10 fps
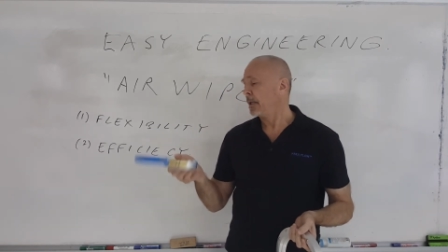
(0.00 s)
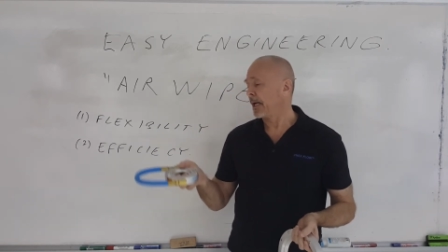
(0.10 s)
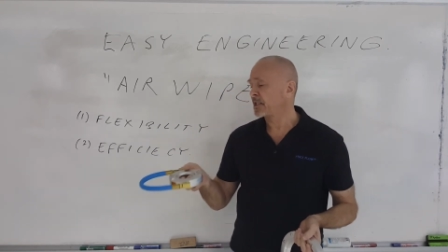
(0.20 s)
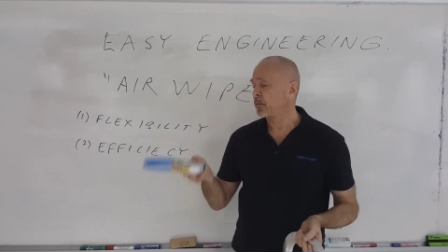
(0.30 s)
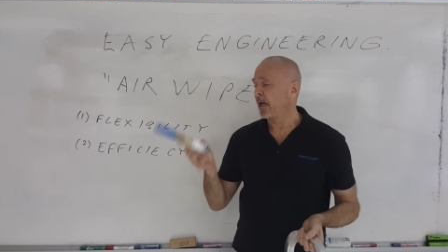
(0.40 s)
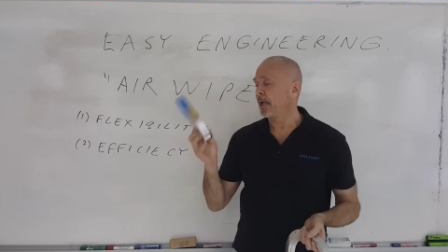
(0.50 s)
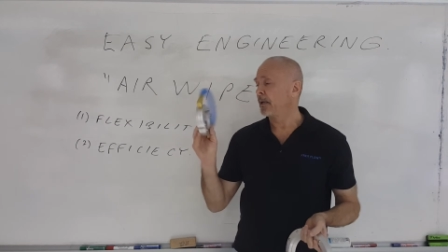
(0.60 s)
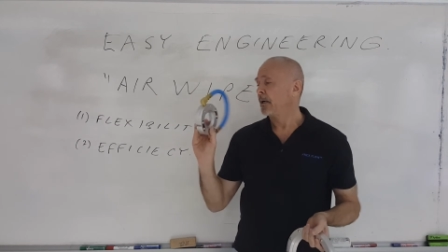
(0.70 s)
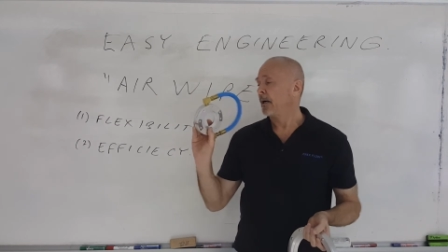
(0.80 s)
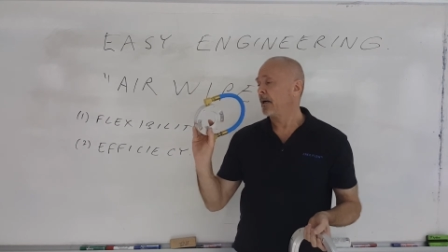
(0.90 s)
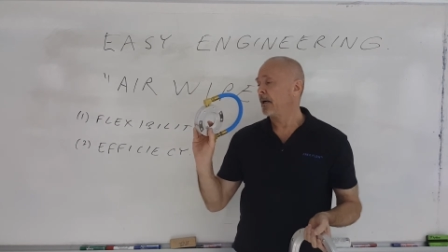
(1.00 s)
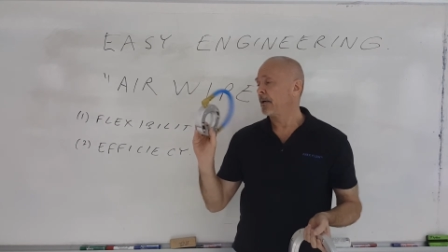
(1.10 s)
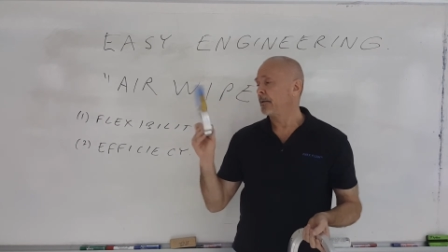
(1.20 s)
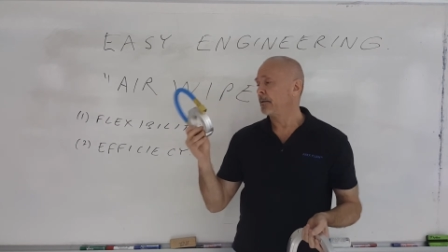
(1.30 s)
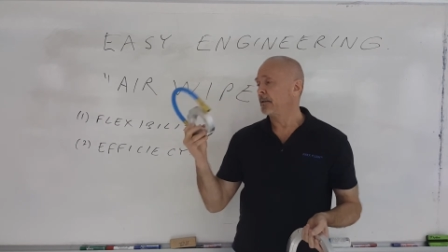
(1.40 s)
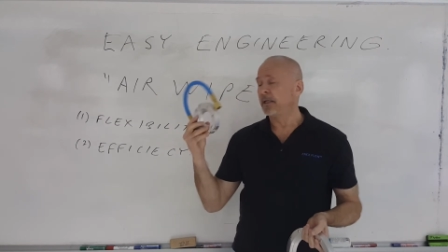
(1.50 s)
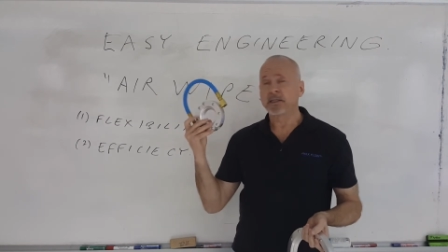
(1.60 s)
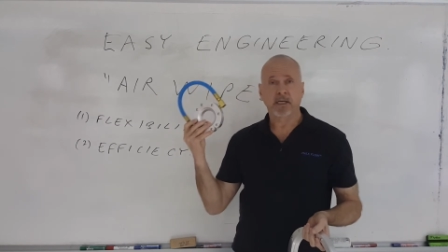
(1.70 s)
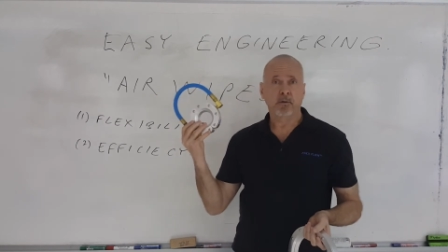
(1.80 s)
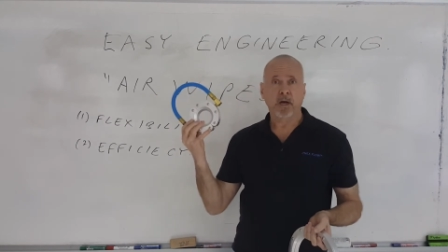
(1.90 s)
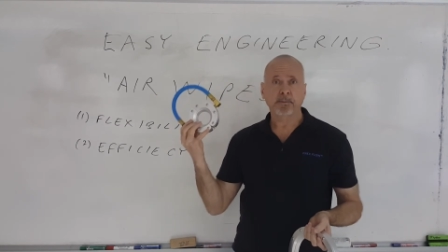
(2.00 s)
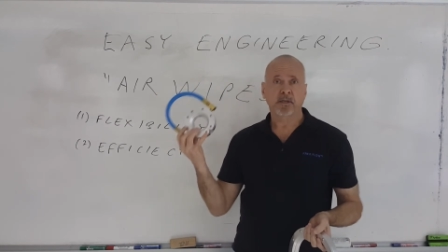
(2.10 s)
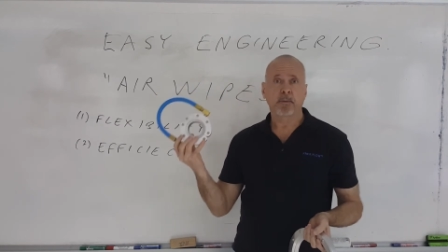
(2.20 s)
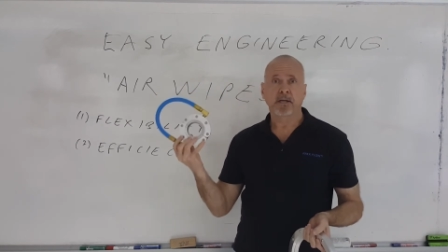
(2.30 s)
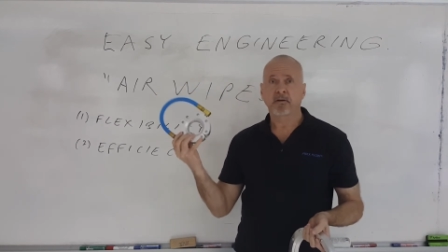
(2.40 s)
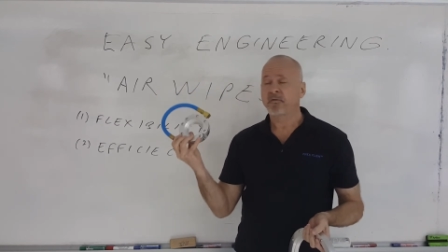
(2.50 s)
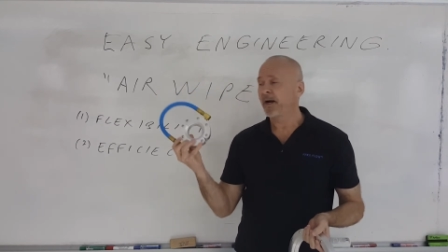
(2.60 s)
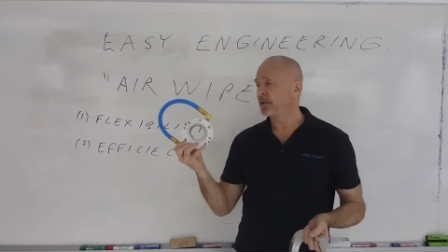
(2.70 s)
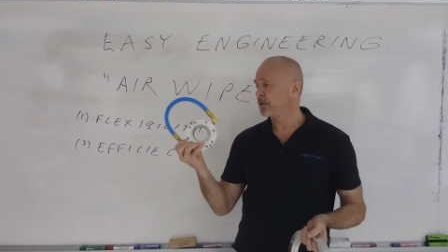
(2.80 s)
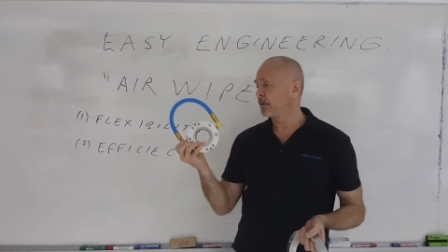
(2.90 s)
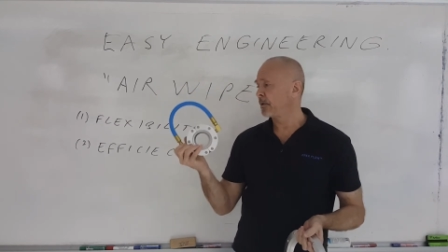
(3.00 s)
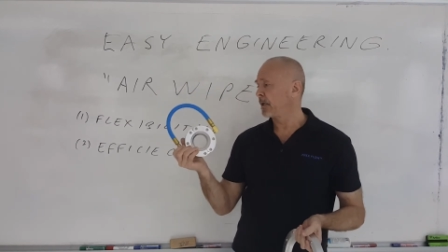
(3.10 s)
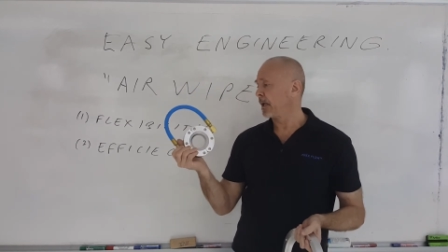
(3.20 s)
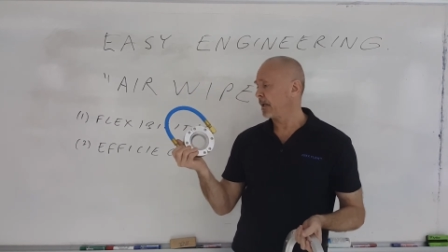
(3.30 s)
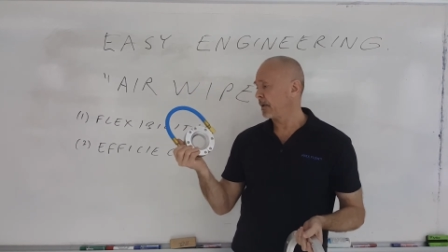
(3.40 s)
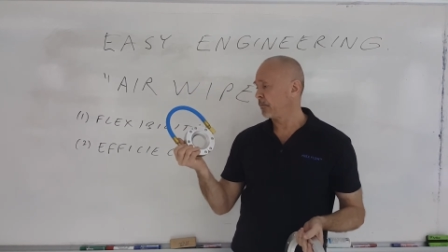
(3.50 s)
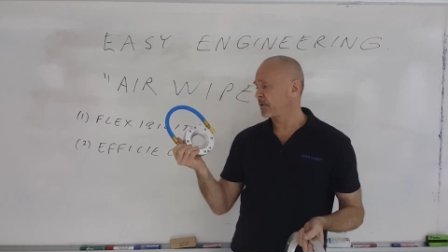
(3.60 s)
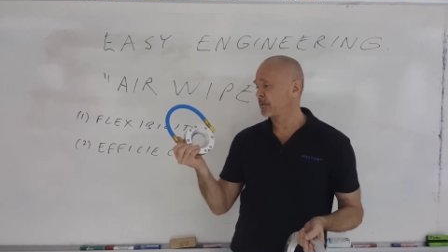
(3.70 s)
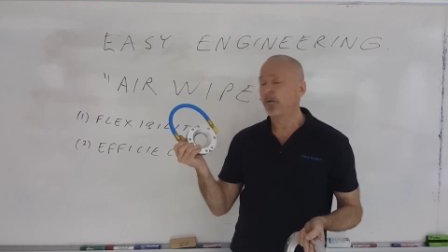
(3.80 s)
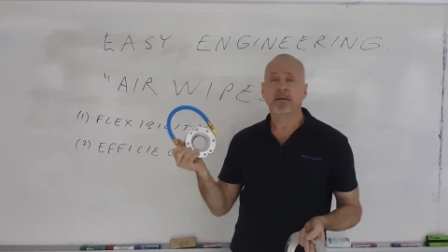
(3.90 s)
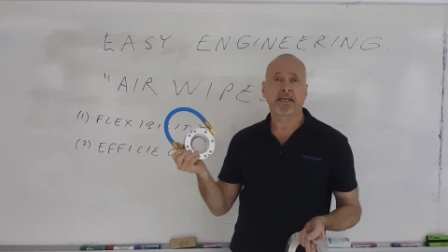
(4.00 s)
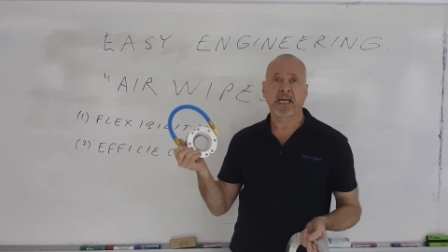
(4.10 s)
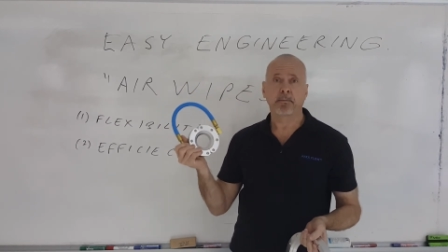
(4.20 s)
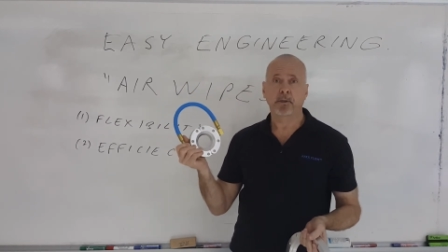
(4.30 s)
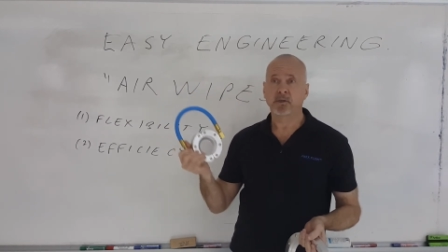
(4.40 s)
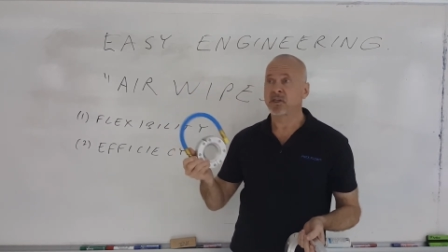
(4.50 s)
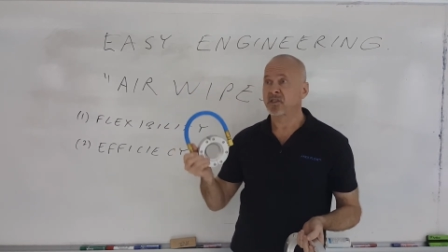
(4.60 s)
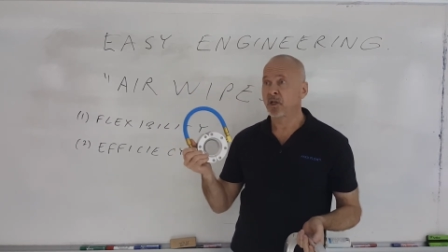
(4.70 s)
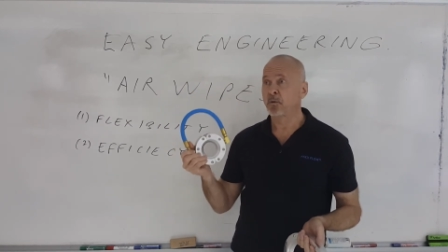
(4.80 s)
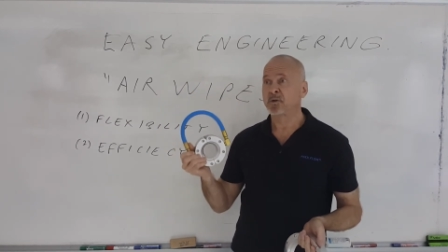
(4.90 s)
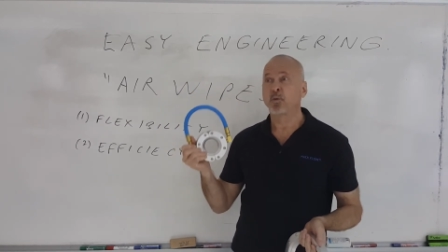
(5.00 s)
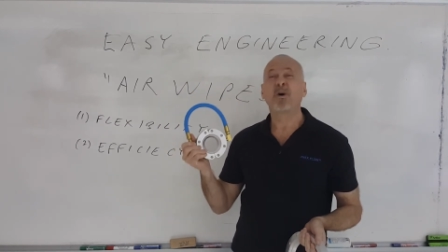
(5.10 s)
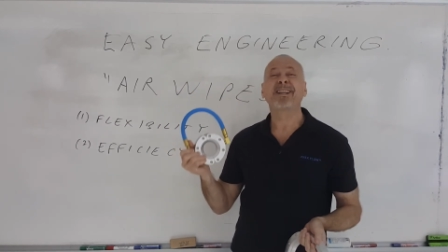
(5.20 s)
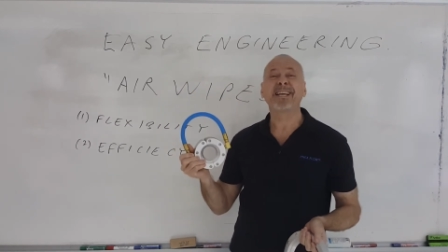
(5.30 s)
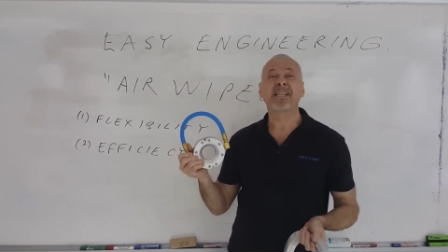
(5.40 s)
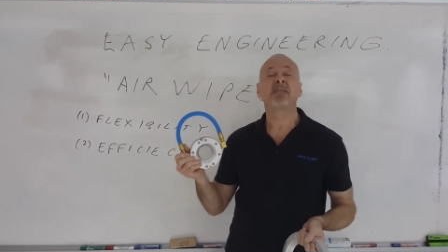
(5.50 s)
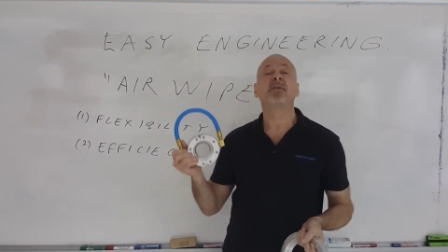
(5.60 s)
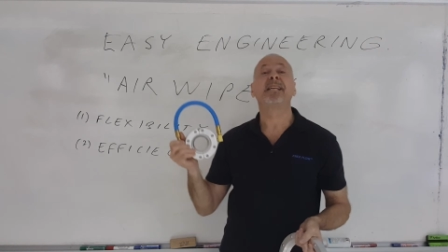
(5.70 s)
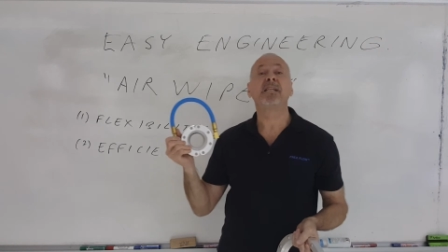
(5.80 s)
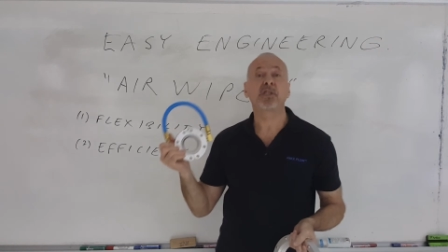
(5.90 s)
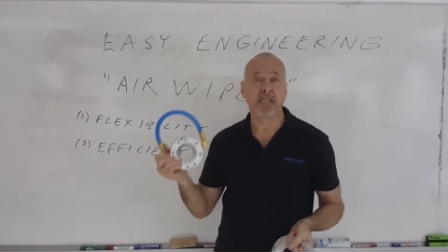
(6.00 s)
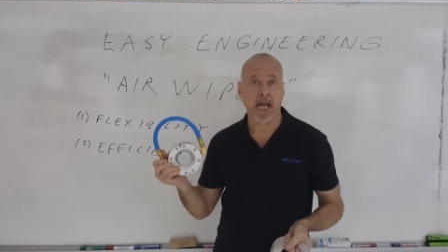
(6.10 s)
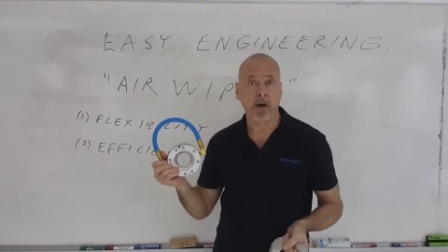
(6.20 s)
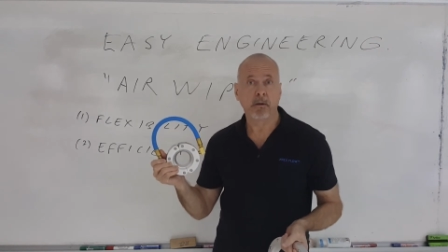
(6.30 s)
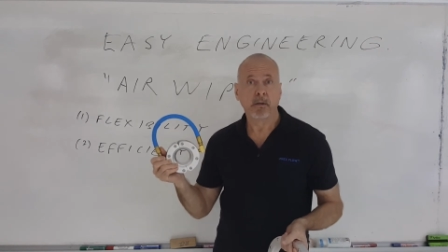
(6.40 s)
That's why these air wipes are manufactured with small diameters as low as 1/8 of an inch now.